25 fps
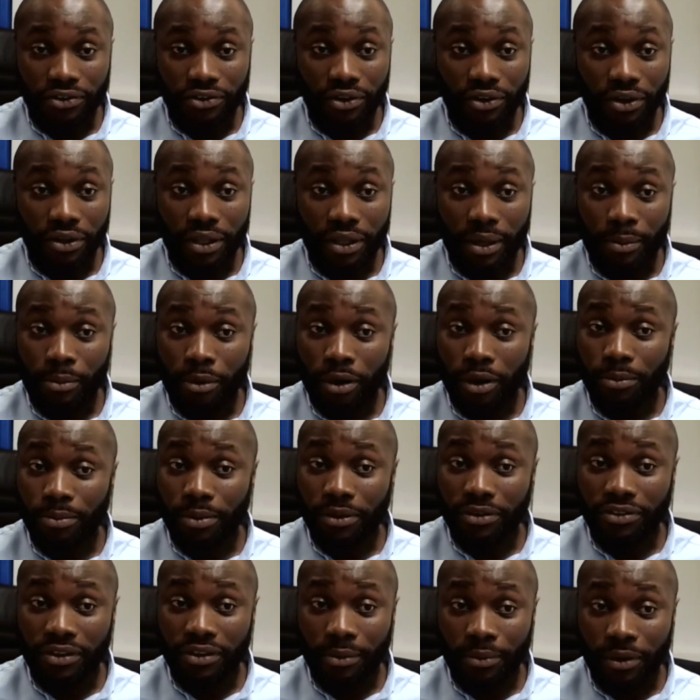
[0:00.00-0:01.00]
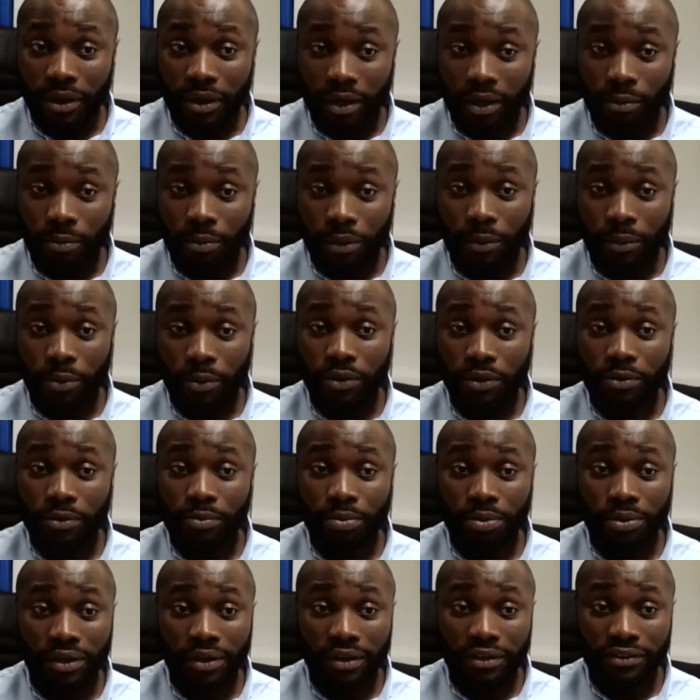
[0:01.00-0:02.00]
So there might be some young people
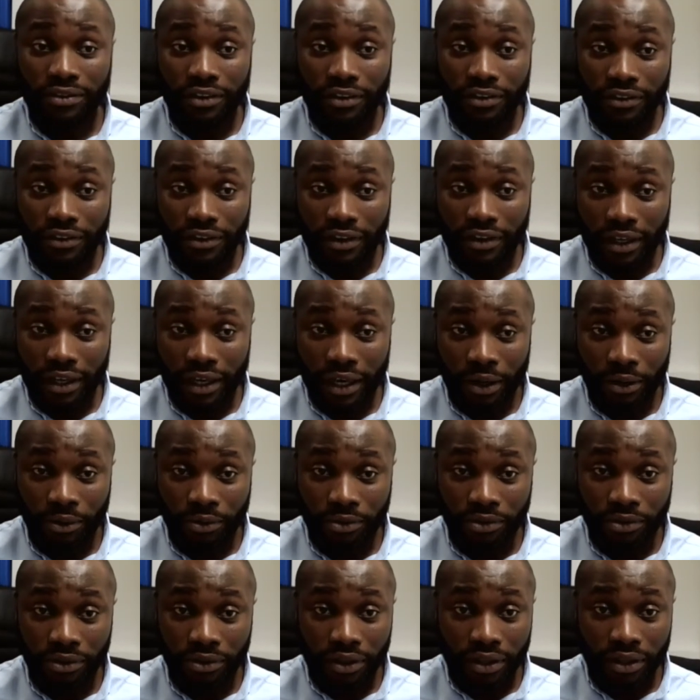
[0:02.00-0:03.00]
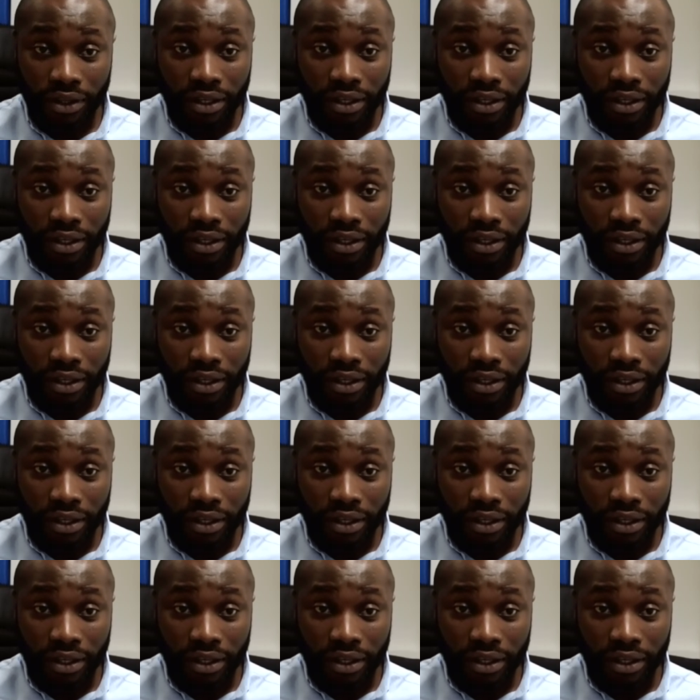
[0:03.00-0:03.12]
with pre-existing health